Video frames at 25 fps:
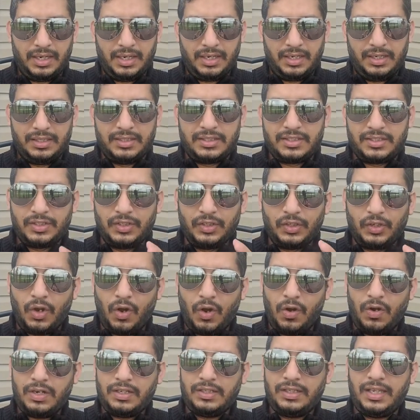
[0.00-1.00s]
It's
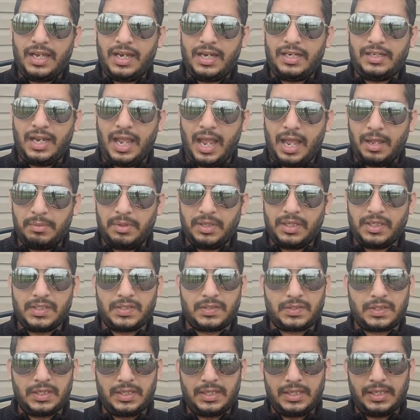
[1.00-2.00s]
not that having a
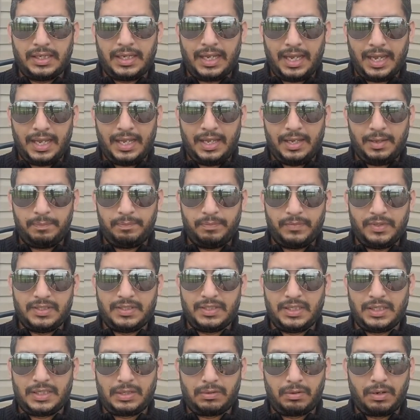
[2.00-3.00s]
study gap is
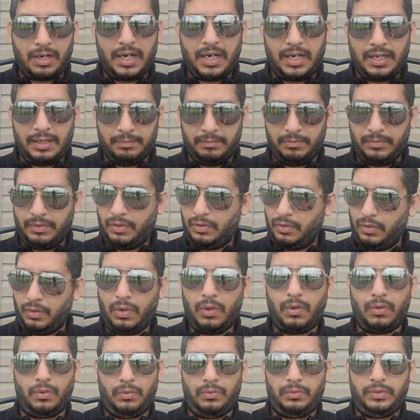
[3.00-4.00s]
a crime.
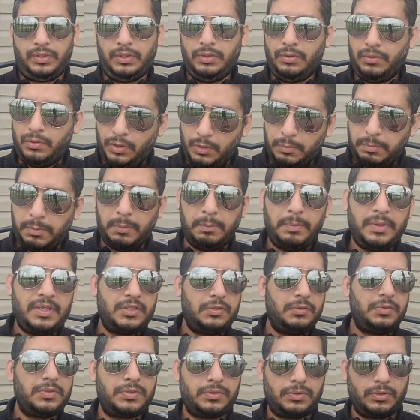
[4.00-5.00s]
No, you could be busy
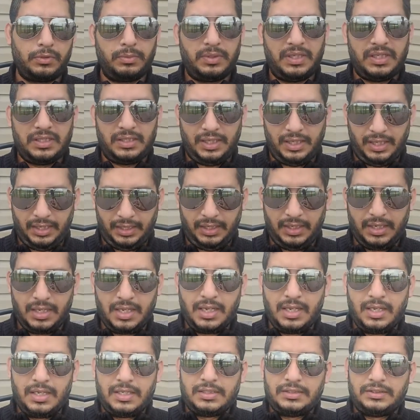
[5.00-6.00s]
with so many things.
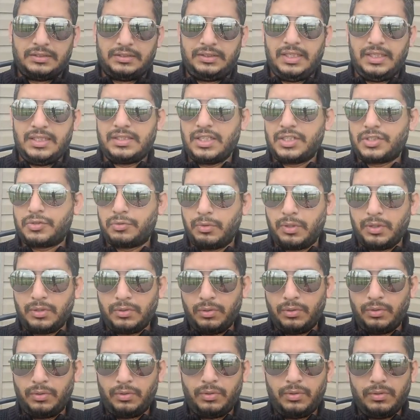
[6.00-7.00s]
They just want
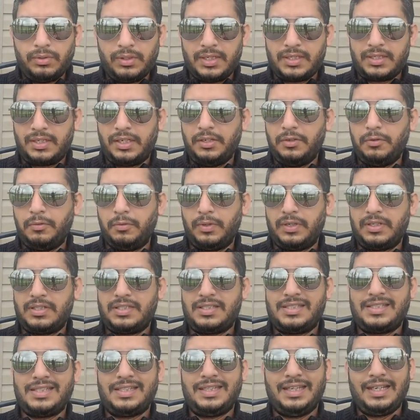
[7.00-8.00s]
to know that you were
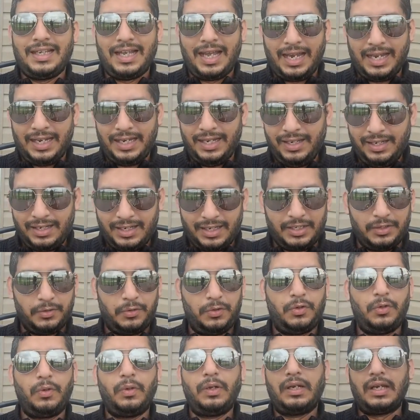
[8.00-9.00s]
sitting idle and you're
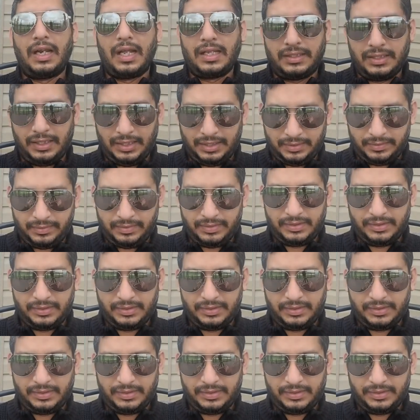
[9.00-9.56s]
doing nothing.